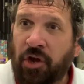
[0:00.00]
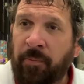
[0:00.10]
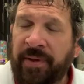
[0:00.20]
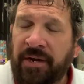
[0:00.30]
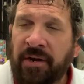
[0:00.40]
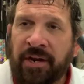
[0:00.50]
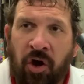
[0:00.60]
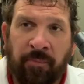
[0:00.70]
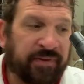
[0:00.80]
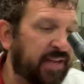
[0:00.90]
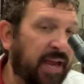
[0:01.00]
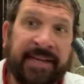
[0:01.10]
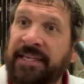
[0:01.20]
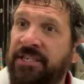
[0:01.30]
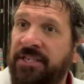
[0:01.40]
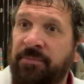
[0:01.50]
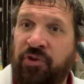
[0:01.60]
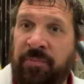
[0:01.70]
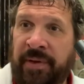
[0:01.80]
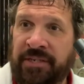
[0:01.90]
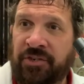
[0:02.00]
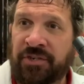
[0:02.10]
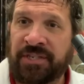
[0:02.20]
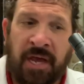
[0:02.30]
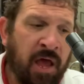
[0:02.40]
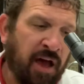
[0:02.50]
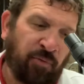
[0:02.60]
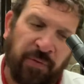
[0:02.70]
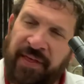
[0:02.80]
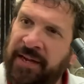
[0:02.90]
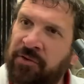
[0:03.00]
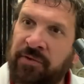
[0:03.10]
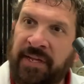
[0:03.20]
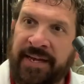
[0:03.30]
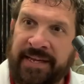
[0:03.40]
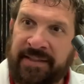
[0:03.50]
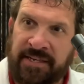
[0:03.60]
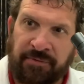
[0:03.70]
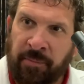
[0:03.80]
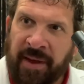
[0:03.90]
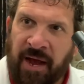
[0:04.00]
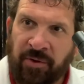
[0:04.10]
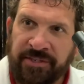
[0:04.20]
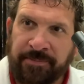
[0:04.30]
here, and hopefully I can get you some good pictures of what they look like at the different powers.